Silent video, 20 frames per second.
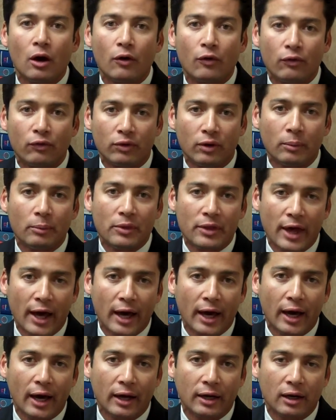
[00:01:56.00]
From
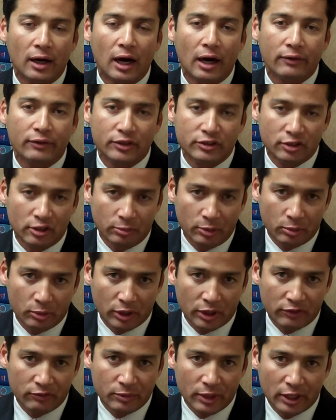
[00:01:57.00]
that, obviously
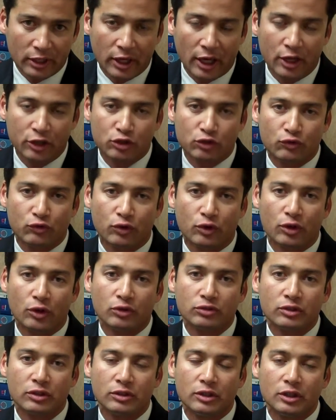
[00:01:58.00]
people are given medication for
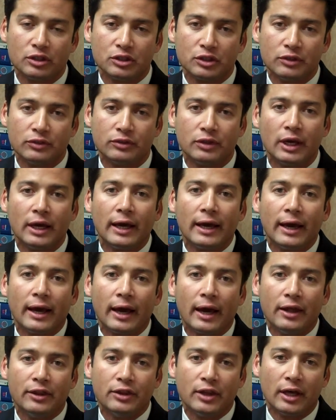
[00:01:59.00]
those conditions,
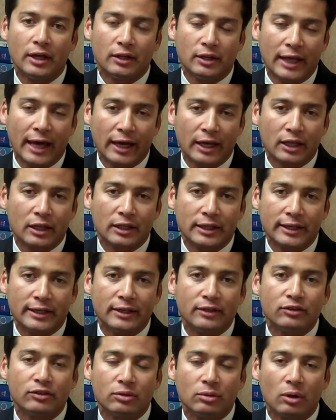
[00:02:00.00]
and then that can
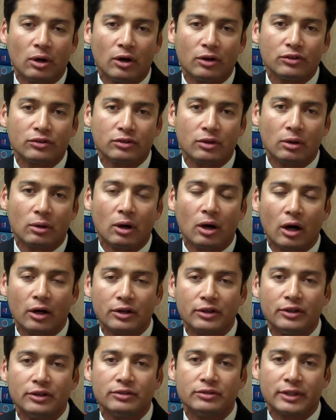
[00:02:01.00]
lead into also
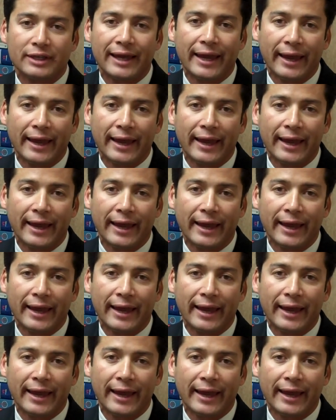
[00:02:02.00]
heart disease and